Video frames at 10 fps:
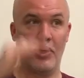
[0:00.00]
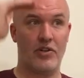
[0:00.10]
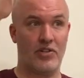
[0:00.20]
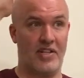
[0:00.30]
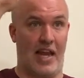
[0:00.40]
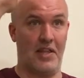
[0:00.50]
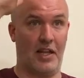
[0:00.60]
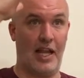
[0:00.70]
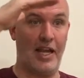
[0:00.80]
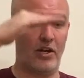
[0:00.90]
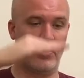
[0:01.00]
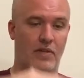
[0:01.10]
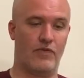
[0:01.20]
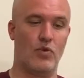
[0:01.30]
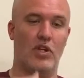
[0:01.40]
Understand the
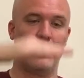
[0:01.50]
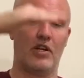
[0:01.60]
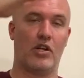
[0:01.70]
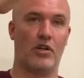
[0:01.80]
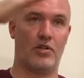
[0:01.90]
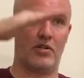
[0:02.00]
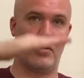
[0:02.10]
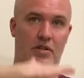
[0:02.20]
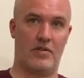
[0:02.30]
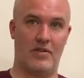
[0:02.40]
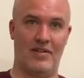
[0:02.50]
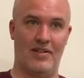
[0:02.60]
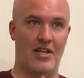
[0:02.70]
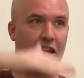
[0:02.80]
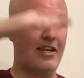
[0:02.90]
layers of dualistic consciousness,
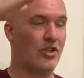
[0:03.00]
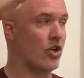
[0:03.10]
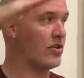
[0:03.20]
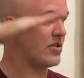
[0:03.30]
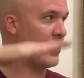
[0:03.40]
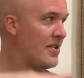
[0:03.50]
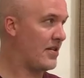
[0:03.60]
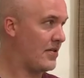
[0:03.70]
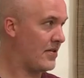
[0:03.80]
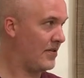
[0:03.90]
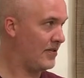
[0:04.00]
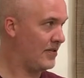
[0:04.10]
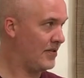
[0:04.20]
the 8 consciousnesses.